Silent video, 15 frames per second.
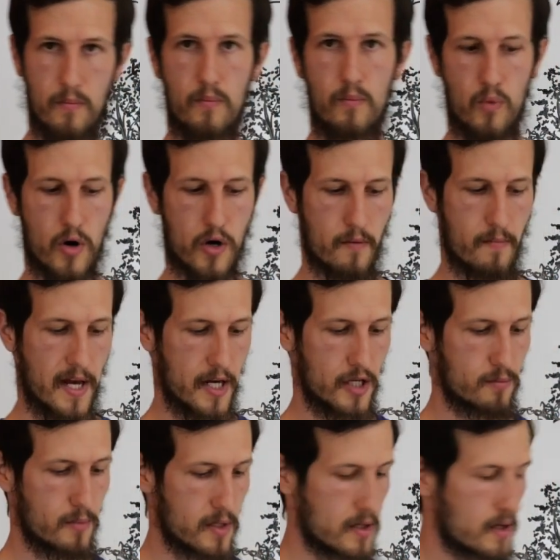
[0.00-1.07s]
water
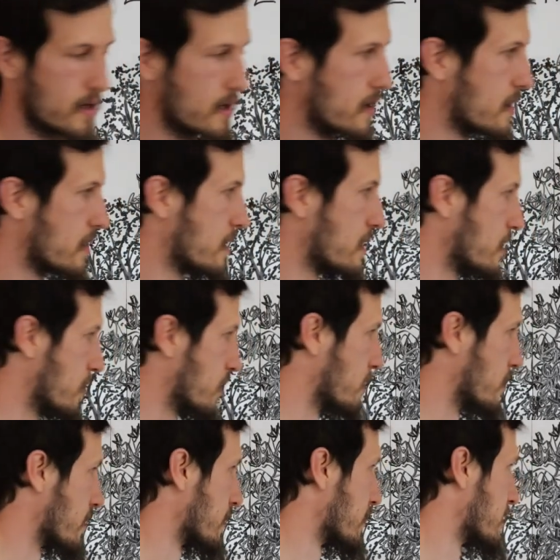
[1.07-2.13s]
management
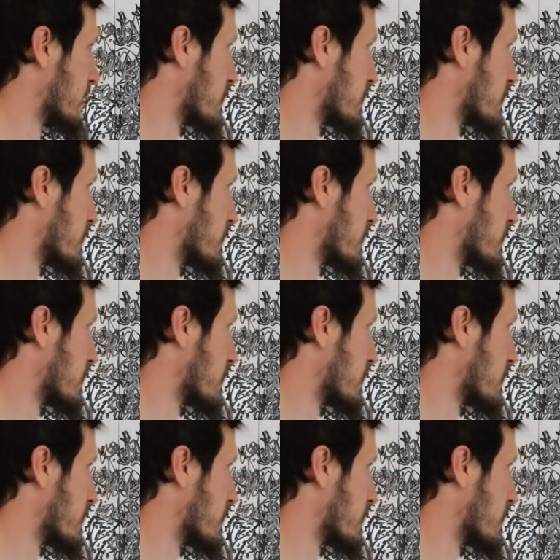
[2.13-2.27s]
on